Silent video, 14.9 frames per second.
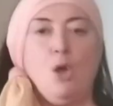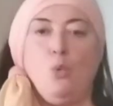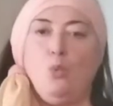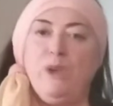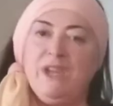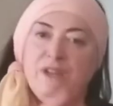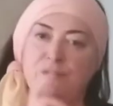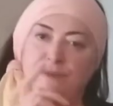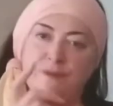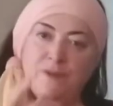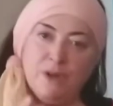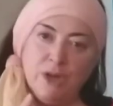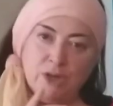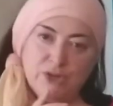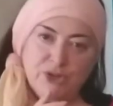We
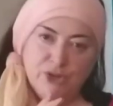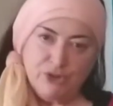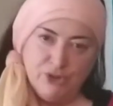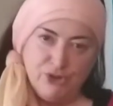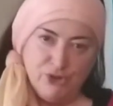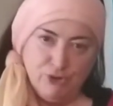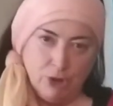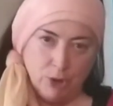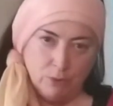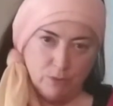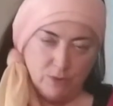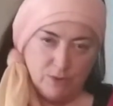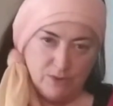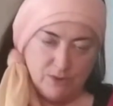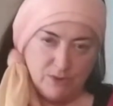invert the
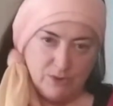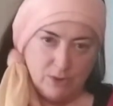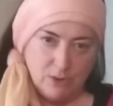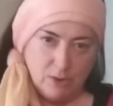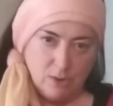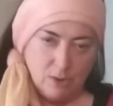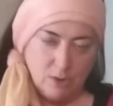strokes.